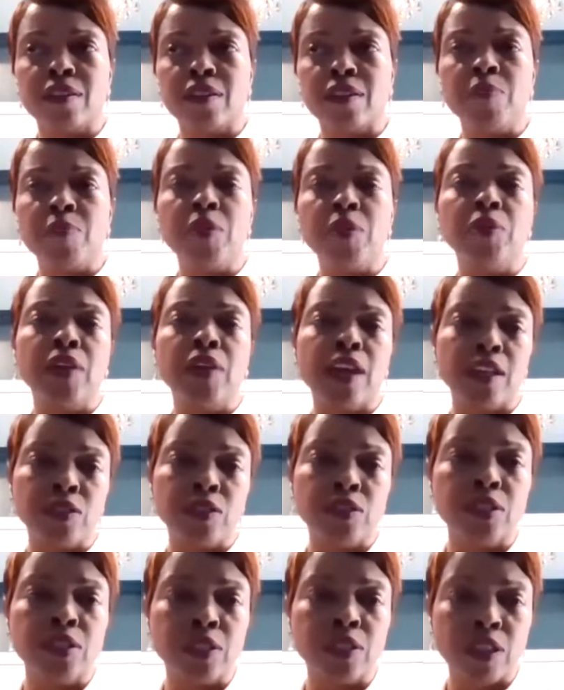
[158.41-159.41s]

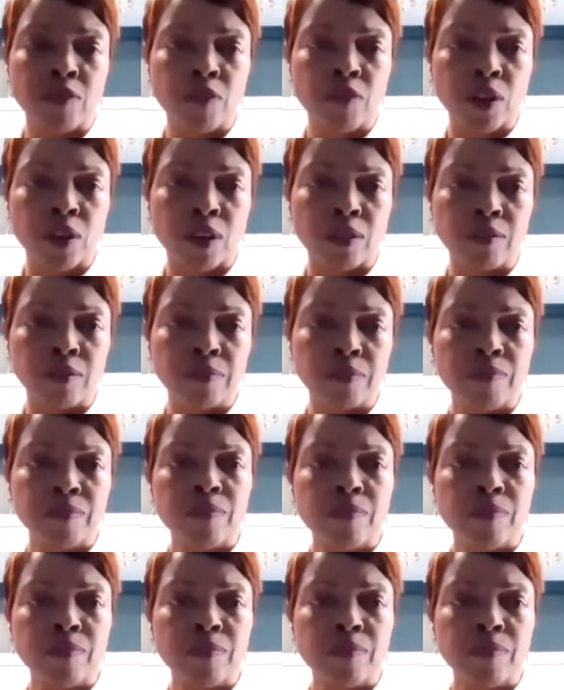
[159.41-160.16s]
communication is difficult.